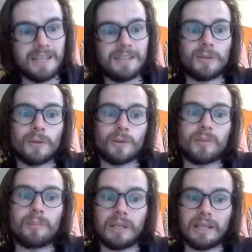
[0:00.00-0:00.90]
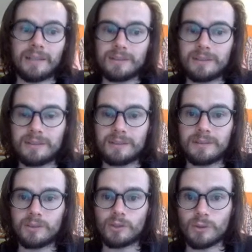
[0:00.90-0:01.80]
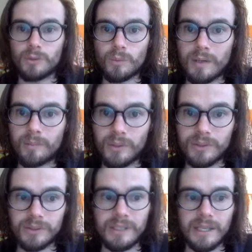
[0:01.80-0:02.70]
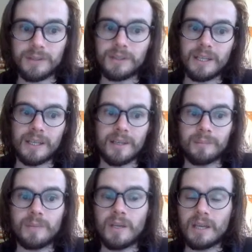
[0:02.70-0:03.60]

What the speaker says: So the players choose one person, and the DM,